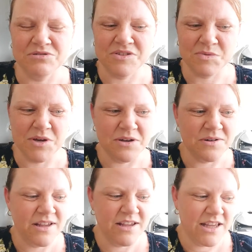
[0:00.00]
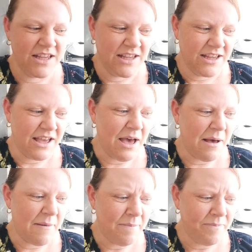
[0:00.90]
as well.
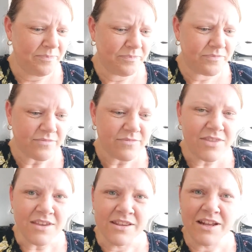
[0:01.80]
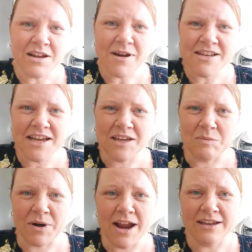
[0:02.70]
Um, and then I might take a
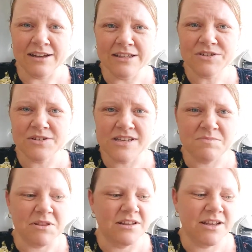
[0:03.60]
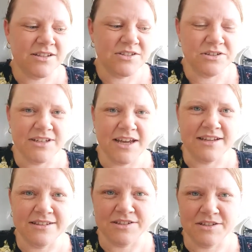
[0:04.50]
break. I literally spent the last two
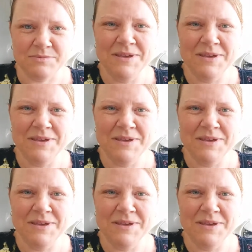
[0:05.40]
days just